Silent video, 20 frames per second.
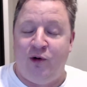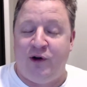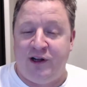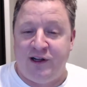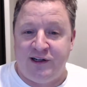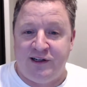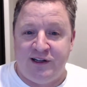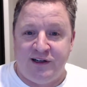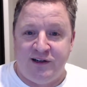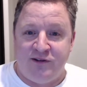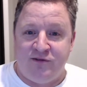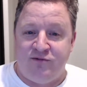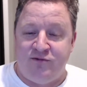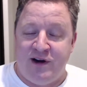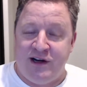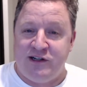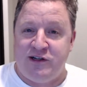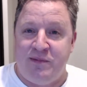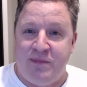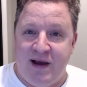ordered
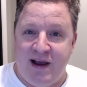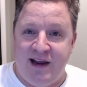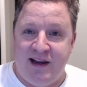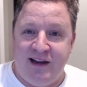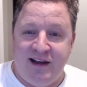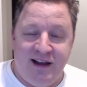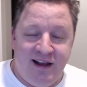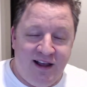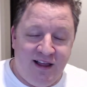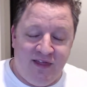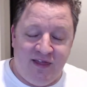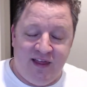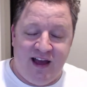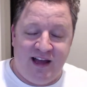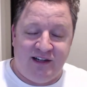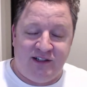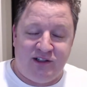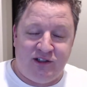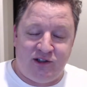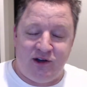resume
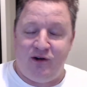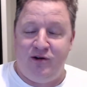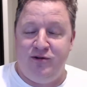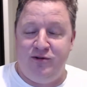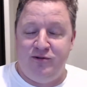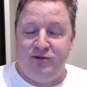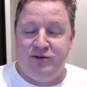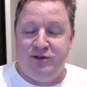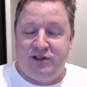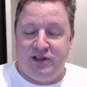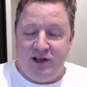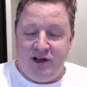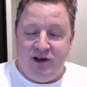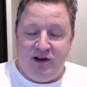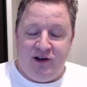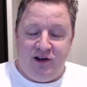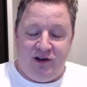that shows